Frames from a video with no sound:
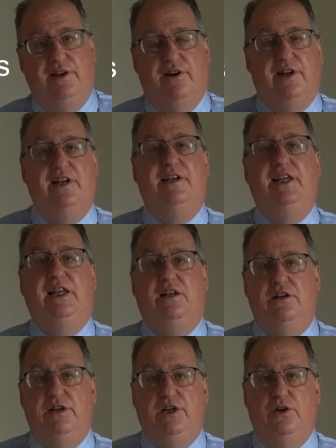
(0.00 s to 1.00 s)
you're going to need
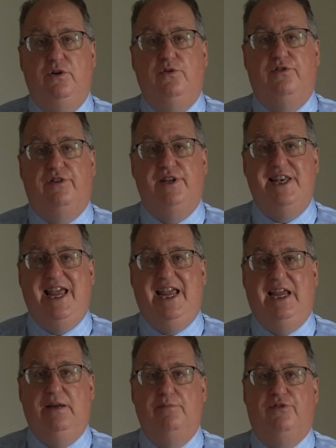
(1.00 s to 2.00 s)
to use the
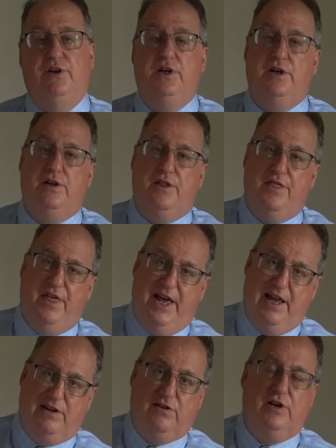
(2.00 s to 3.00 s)
names
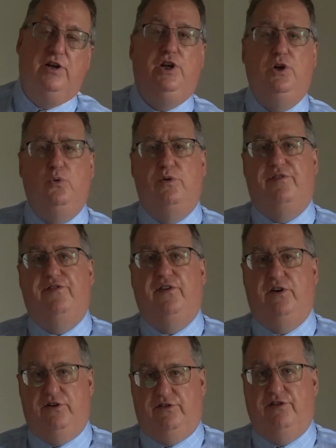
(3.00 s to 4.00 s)
that you
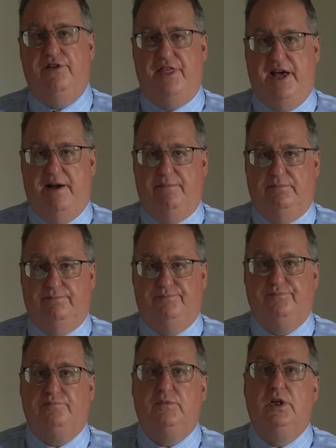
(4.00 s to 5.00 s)
refer to them.
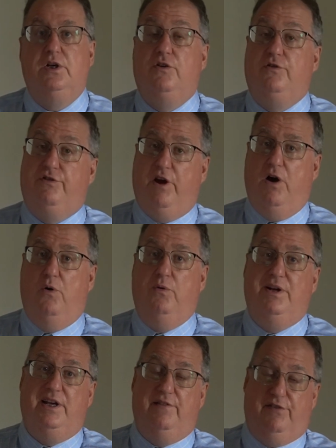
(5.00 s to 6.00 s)

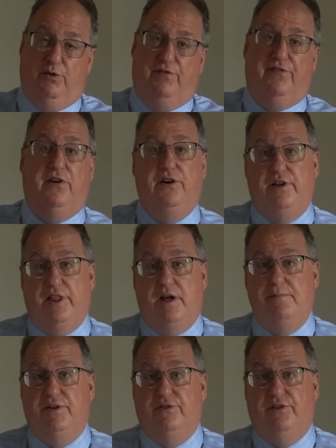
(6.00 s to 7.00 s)
So if you refer to
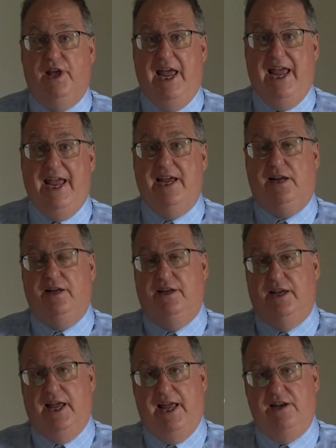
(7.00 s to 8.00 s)
them as Hank
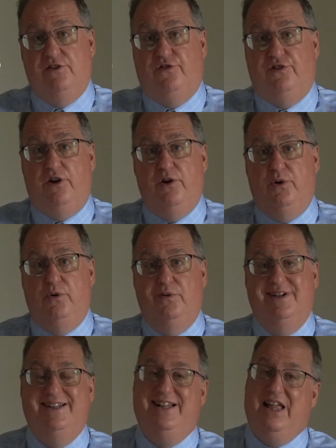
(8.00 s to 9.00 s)
and Sue,
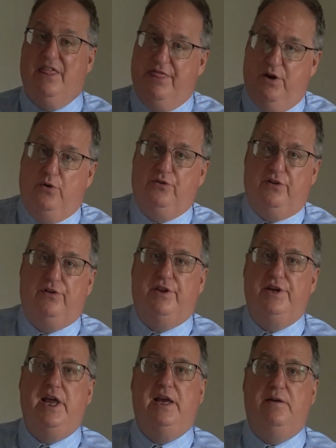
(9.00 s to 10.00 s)
those are the
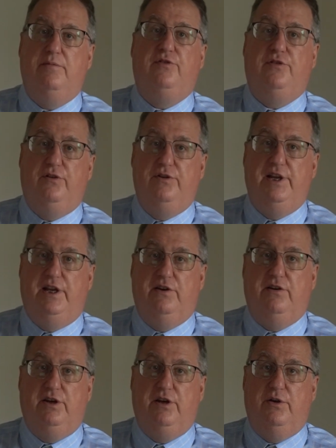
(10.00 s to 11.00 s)
names you need
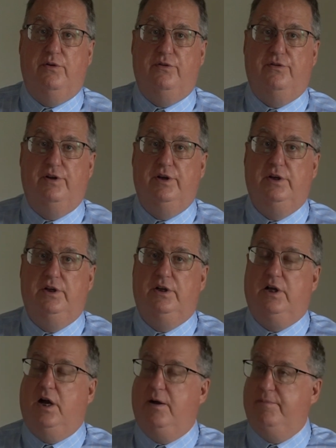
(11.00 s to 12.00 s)
to use.
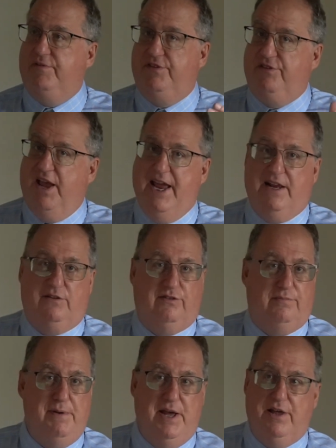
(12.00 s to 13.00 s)
If it's Hank
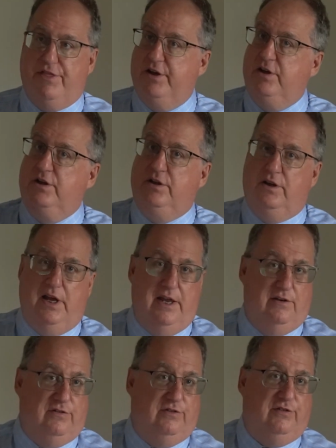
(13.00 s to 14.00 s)
Smith
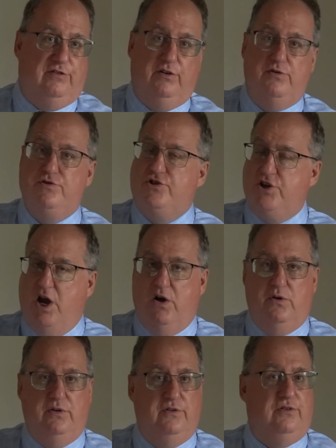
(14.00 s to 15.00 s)
and Sue
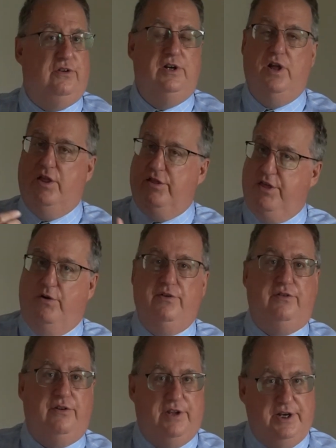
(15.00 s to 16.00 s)
Jones, those are